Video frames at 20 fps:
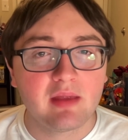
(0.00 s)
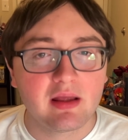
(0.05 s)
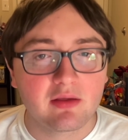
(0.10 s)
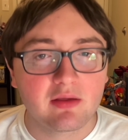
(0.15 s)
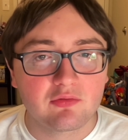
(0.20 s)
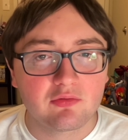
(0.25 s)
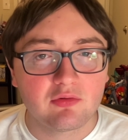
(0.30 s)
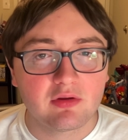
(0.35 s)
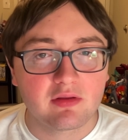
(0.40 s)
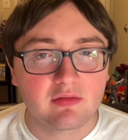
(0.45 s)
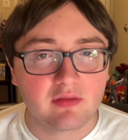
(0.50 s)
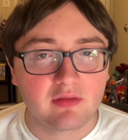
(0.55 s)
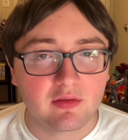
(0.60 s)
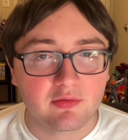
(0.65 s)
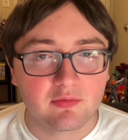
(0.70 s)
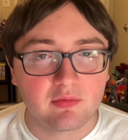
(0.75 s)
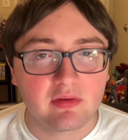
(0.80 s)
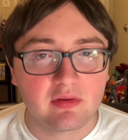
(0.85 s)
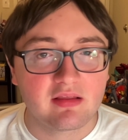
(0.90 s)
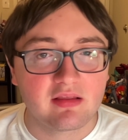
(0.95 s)
extra
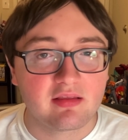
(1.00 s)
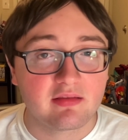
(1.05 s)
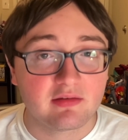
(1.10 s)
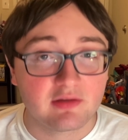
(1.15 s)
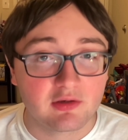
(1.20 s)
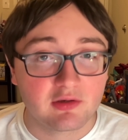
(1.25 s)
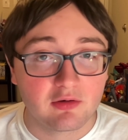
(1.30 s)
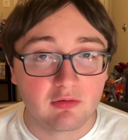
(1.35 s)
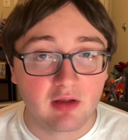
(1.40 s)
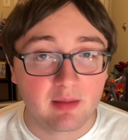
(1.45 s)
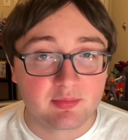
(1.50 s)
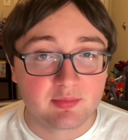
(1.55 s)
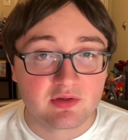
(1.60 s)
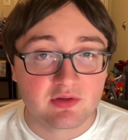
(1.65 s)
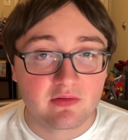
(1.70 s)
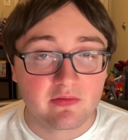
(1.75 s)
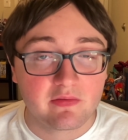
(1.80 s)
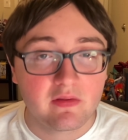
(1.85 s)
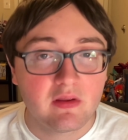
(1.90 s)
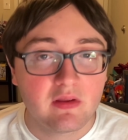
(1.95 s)
accessories and sticker
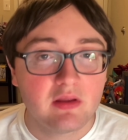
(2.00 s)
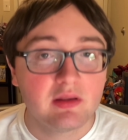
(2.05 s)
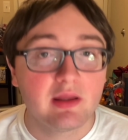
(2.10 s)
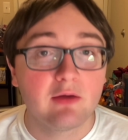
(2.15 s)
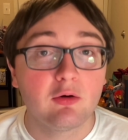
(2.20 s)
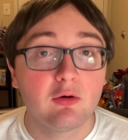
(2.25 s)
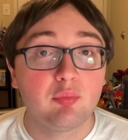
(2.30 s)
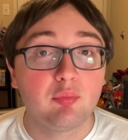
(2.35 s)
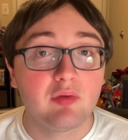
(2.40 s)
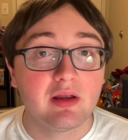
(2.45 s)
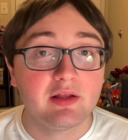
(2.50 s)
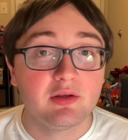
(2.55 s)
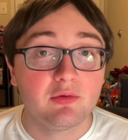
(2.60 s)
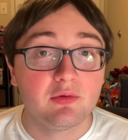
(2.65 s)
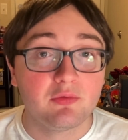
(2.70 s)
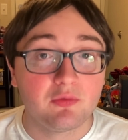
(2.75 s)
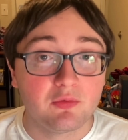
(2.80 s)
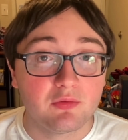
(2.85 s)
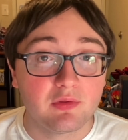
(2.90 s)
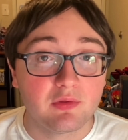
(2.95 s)
options that were brand new
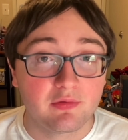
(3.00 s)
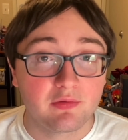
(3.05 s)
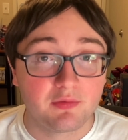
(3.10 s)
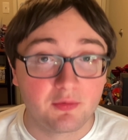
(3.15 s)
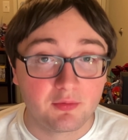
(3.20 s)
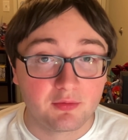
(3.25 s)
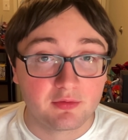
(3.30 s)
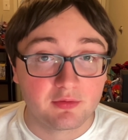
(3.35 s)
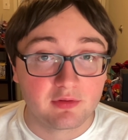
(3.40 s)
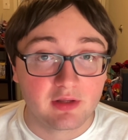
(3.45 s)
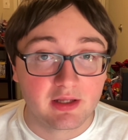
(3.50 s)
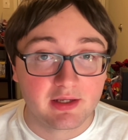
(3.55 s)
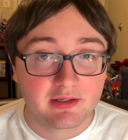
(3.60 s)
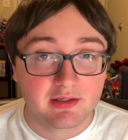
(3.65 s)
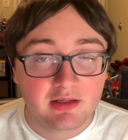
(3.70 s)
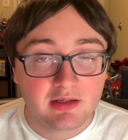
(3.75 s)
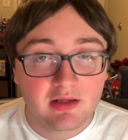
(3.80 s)
to this SODO line.